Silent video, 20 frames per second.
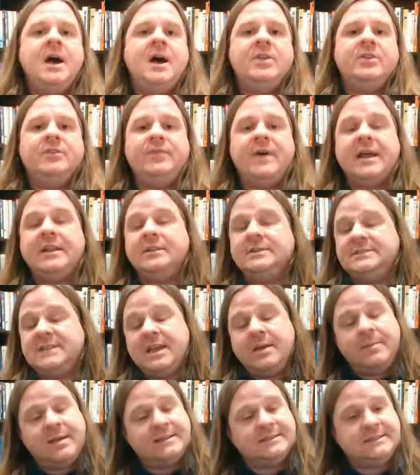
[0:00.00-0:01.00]
The final
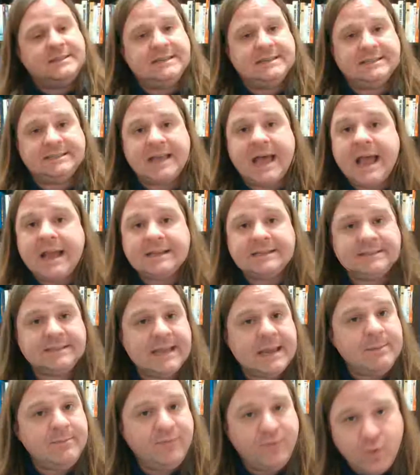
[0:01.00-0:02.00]
exam has the exact
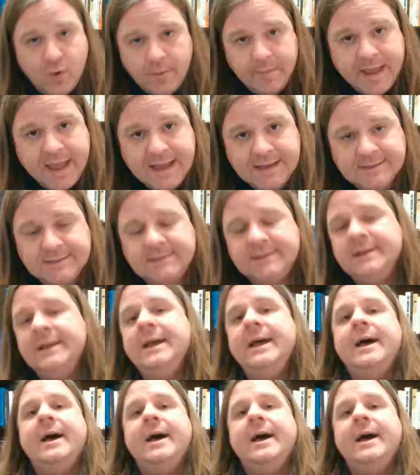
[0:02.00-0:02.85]
same format